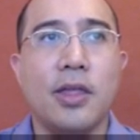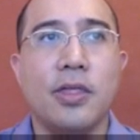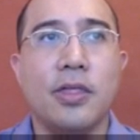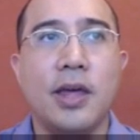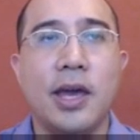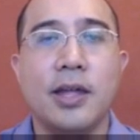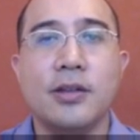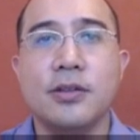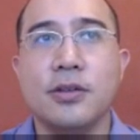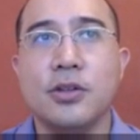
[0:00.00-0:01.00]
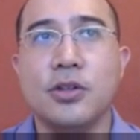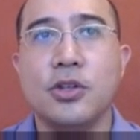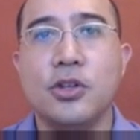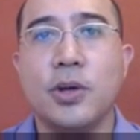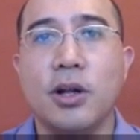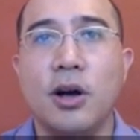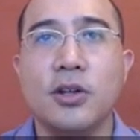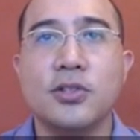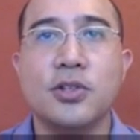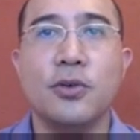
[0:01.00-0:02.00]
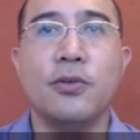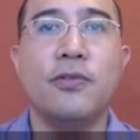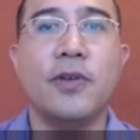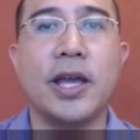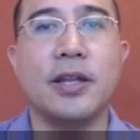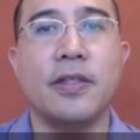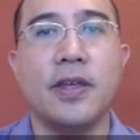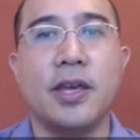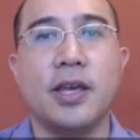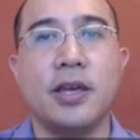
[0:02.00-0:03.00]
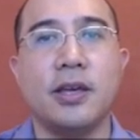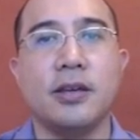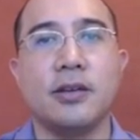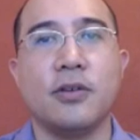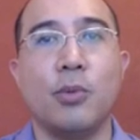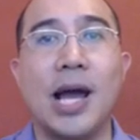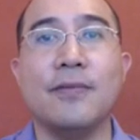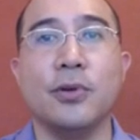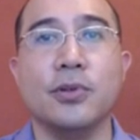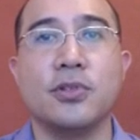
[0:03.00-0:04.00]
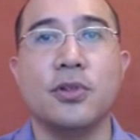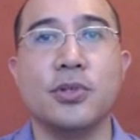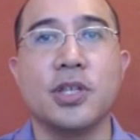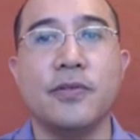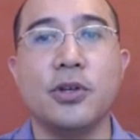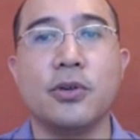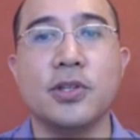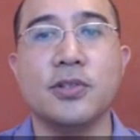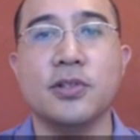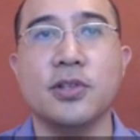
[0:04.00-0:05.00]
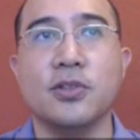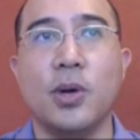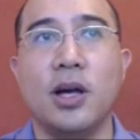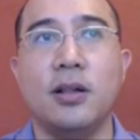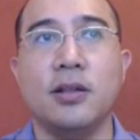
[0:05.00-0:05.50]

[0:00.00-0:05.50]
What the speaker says: Then you can also fight the rivals. Those give you crystals as well.